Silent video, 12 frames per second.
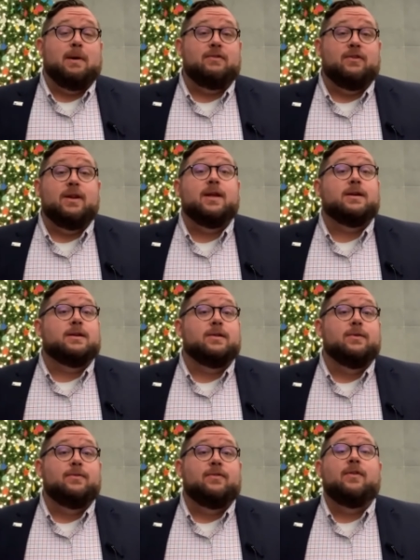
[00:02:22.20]
budget
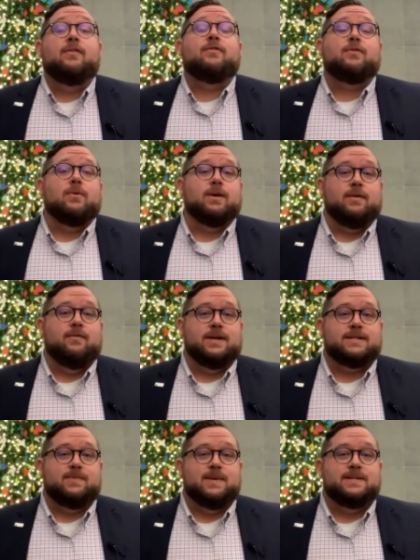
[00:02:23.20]
includes historic
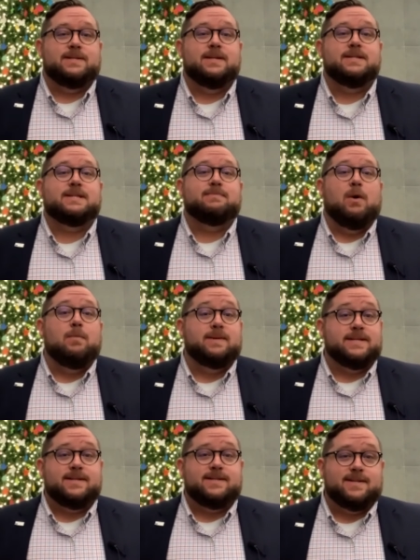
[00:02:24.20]
investments in small
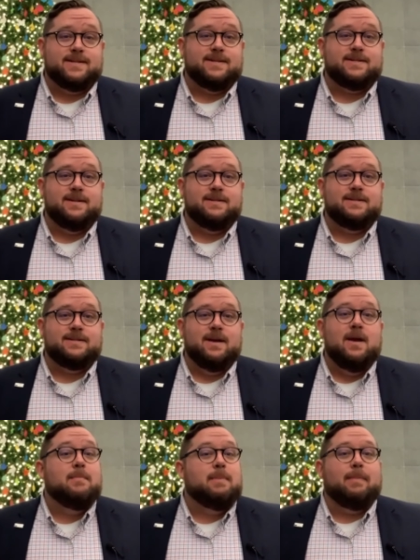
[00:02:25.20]
business assistance,
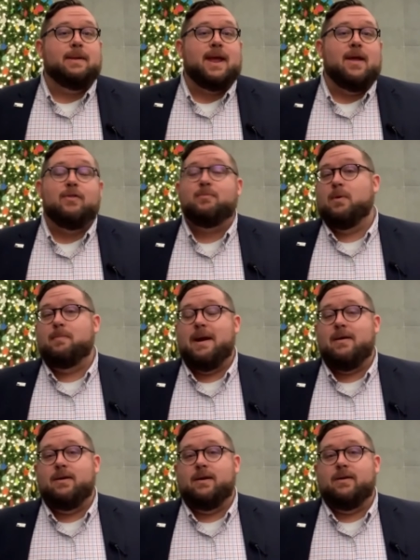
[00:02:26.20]
public health
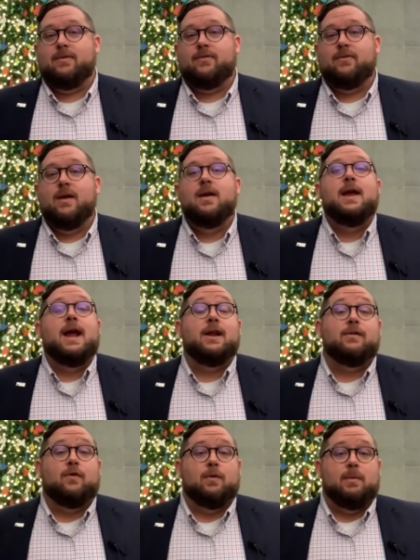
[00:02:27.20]
preparedness,
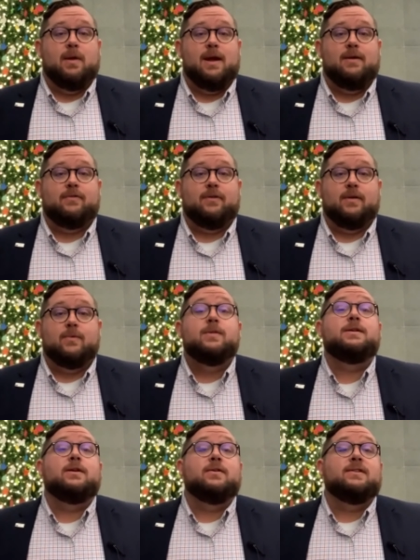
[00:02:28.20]
and affordable housing,
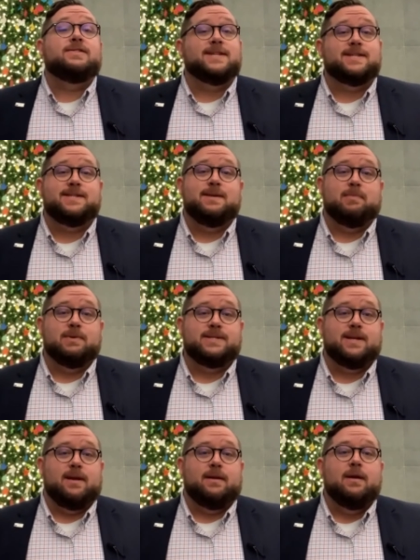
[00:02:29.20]
with nearly
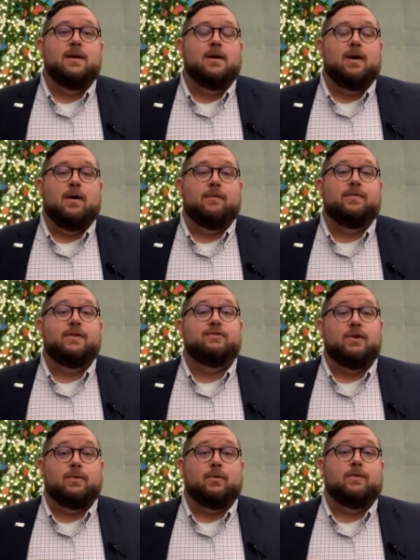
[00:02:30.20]
60% of the
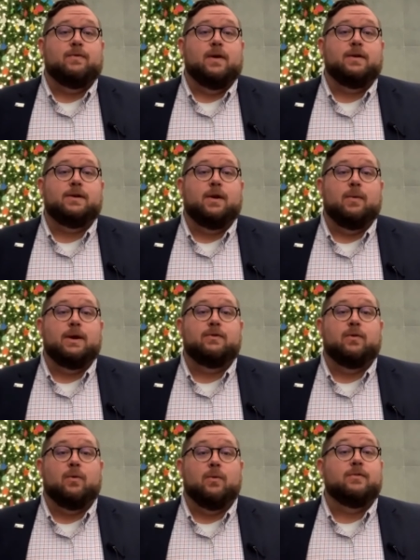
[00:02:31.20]
general fund going
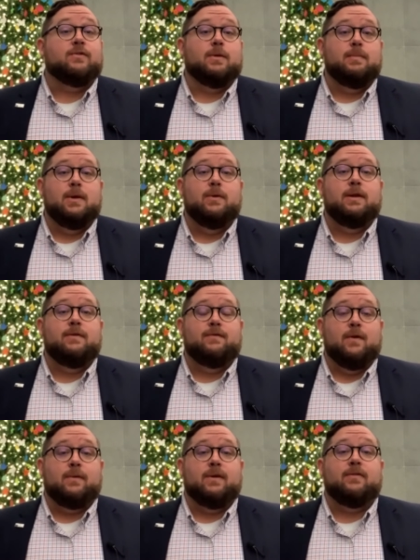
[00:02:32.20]
towards community
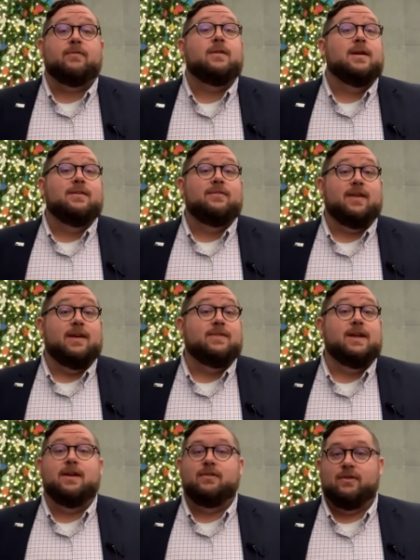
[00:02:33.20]
focused
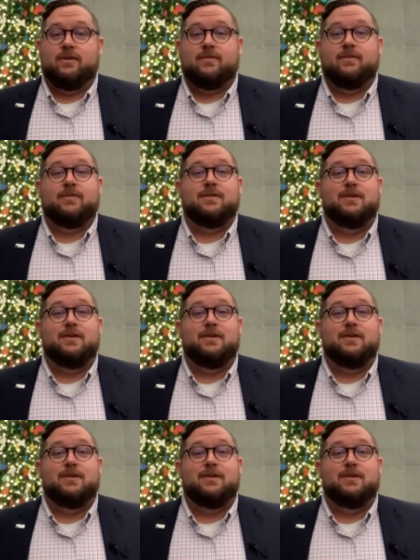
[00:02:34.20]
safety and justice